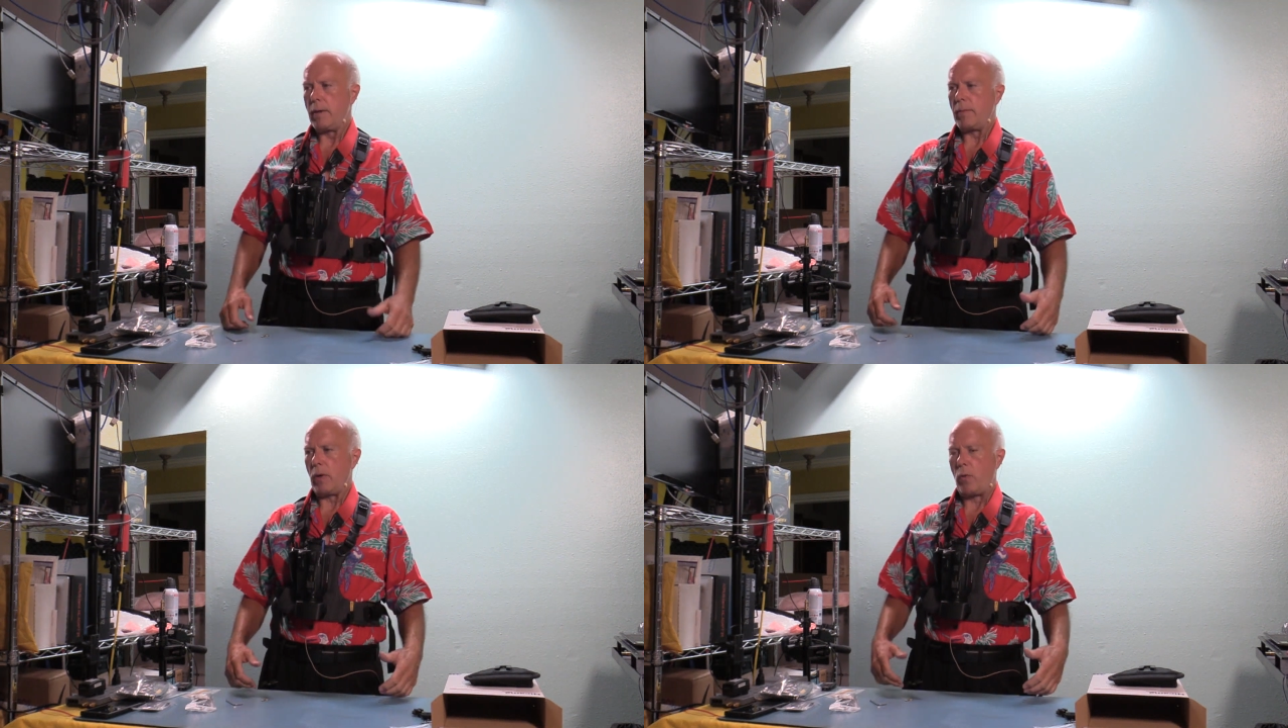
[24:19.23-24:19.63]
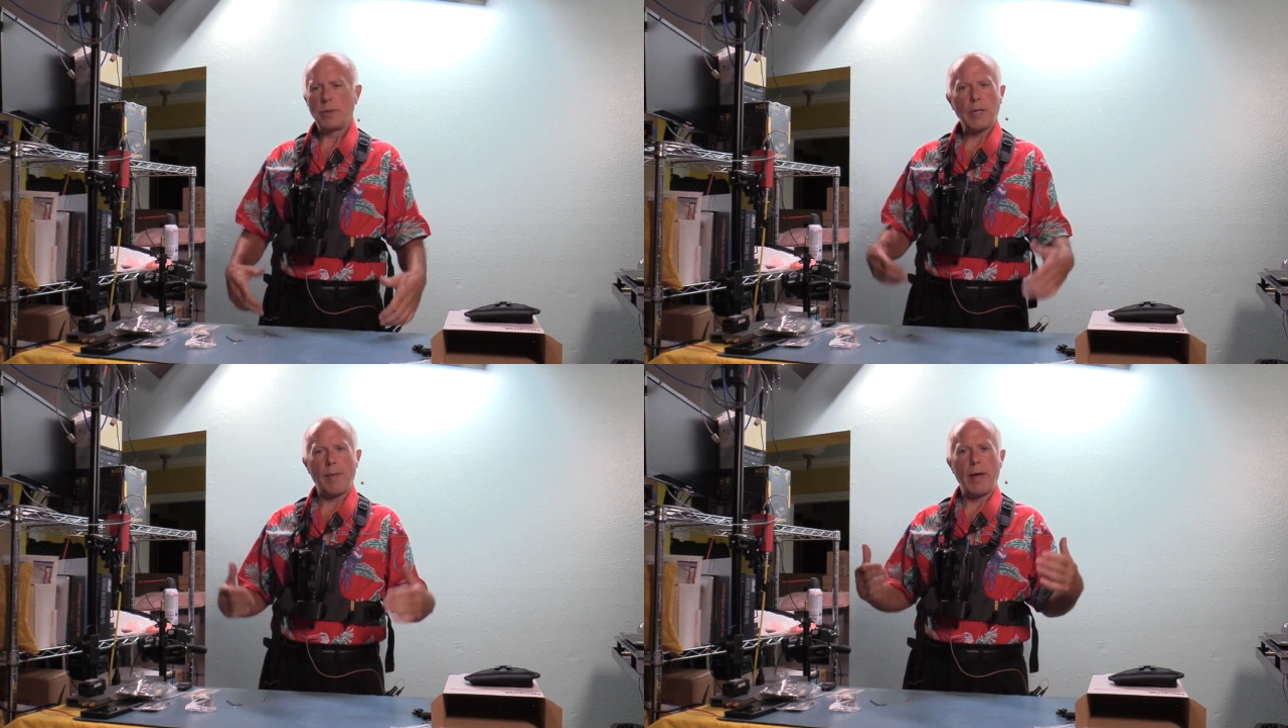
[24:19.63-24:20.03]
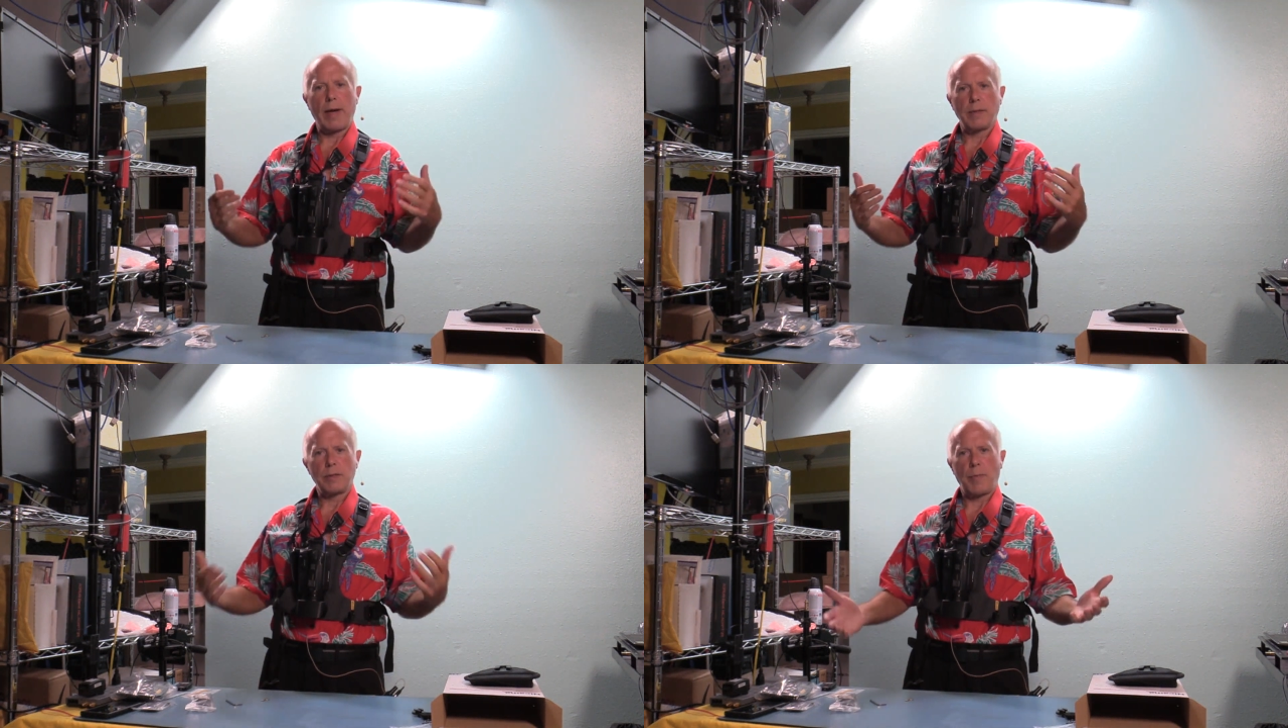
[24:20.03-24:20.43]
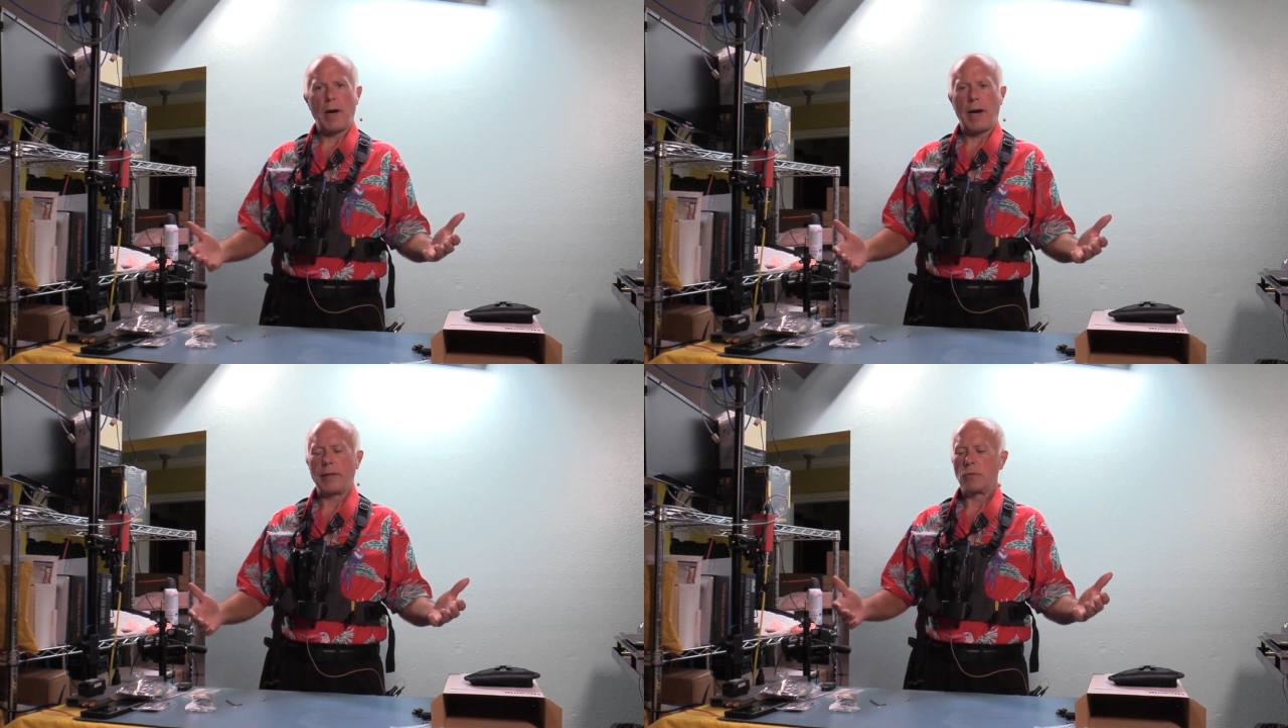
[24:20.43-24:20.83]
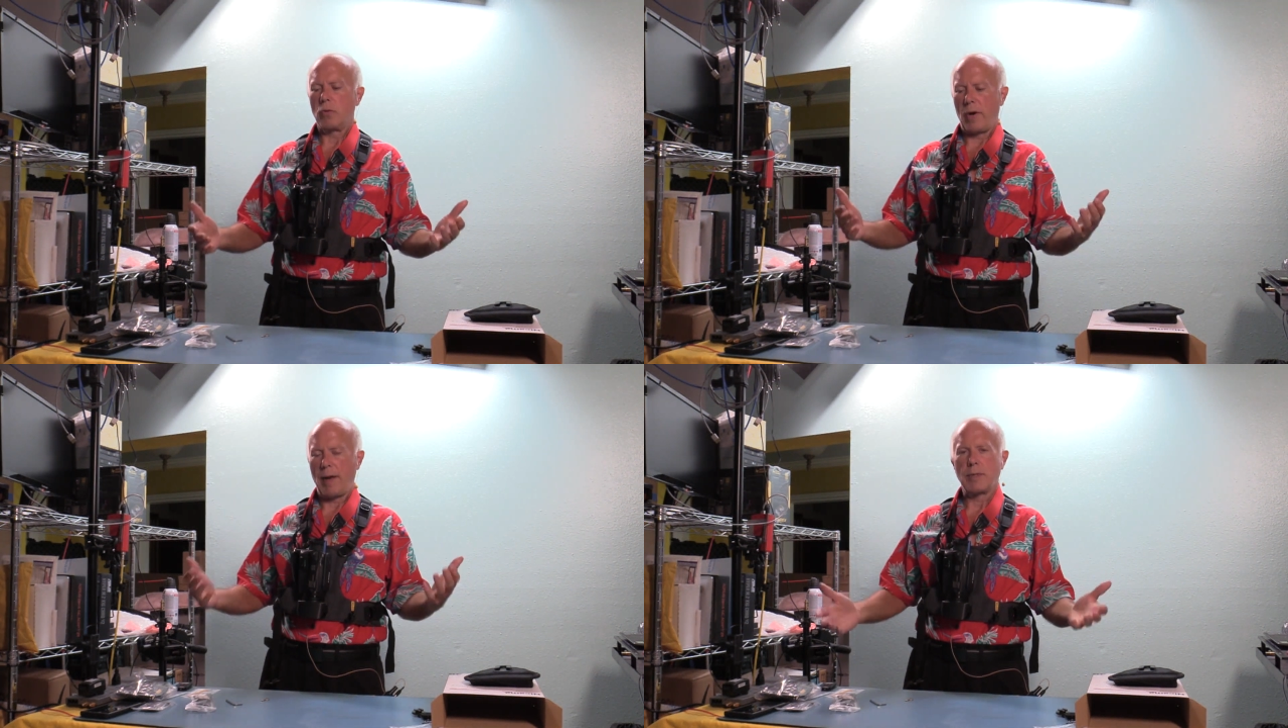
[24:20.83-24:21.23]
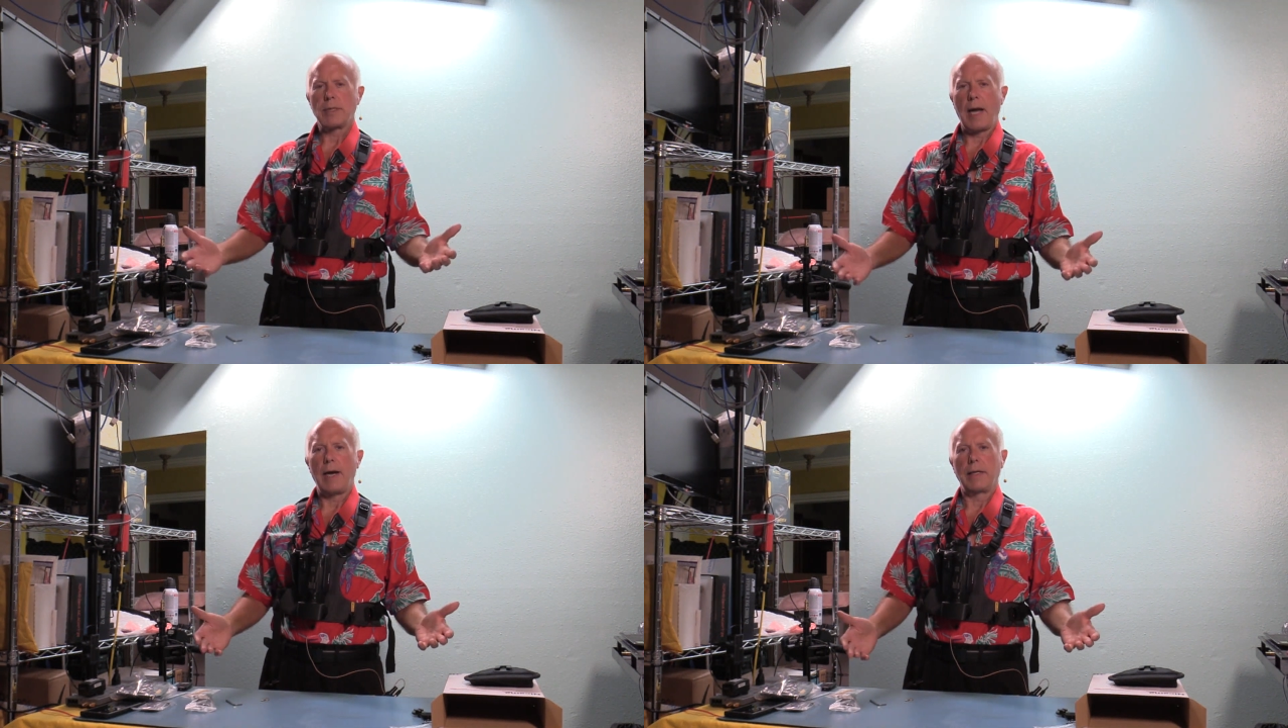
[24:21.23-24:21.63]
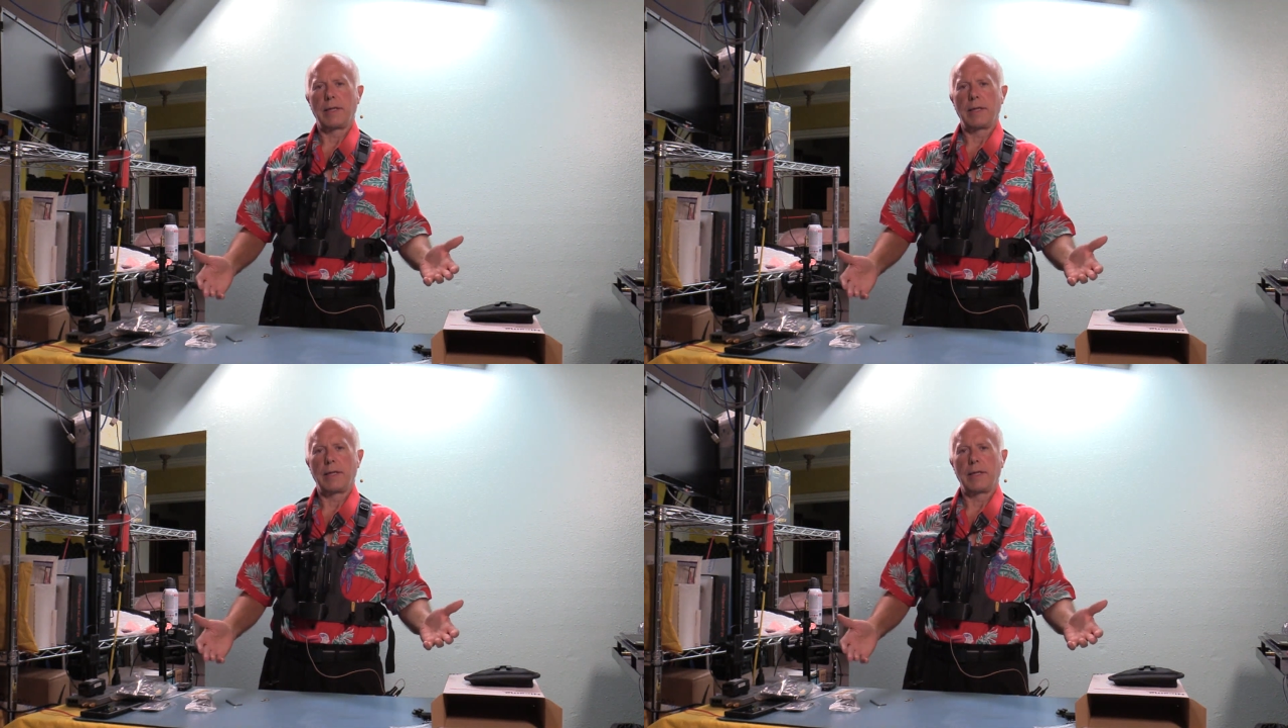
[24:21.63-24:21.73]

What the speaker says: But once I'm at a spot where I'm scouting,